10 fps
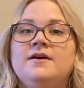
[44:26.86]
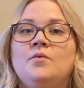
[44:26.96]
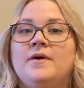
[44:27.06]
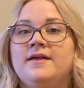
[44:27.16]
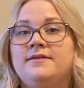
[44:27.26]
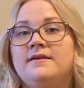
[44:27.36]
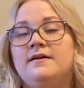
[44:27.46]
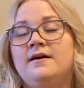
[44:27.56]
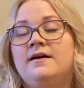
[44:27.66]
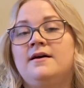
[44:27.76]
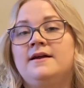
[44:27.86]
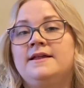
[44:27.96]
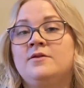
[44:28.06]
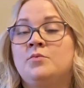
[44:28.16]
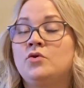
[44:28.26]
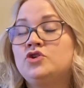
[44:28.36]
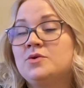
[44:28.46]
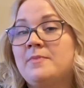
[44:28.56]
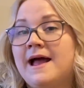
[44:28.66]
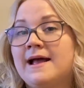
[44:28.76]
with in the
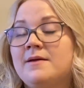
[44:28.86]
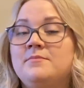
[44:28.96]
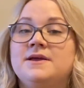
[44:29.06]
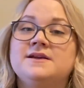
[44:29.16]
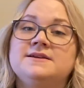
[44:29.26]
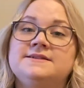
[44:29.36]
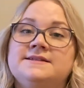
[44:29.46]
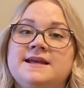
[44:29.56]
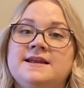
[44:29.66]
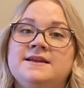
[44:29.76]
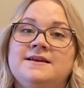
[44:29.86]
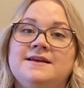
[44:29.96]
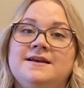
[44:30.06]
project bag, because then